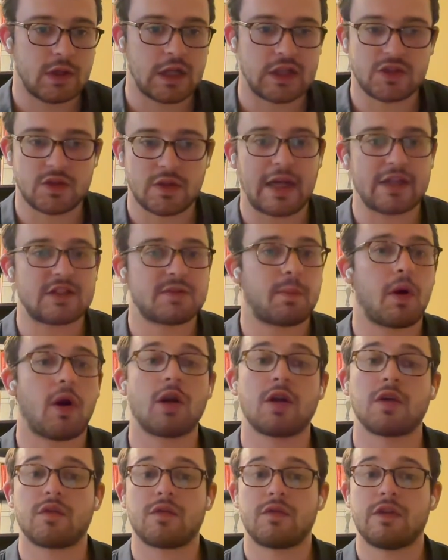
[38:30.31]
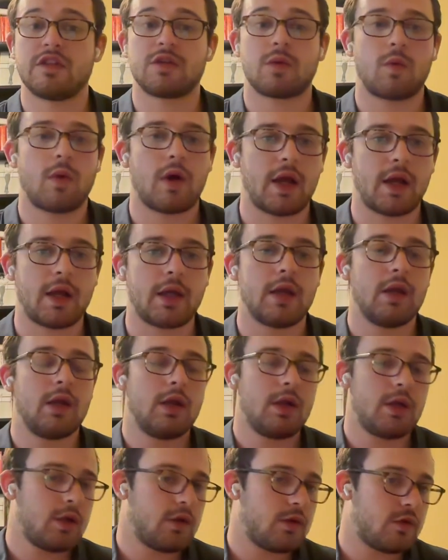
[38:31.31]
And so that's part of the reason why
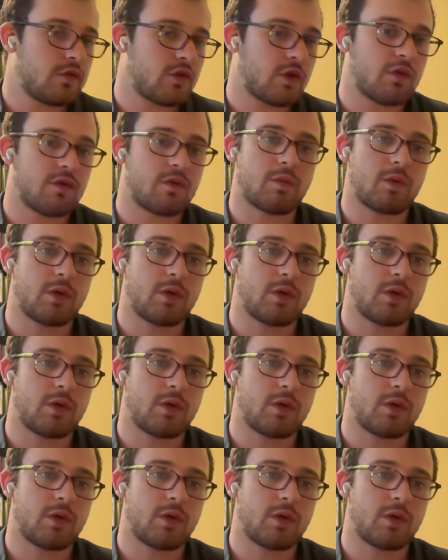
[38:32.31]
sort of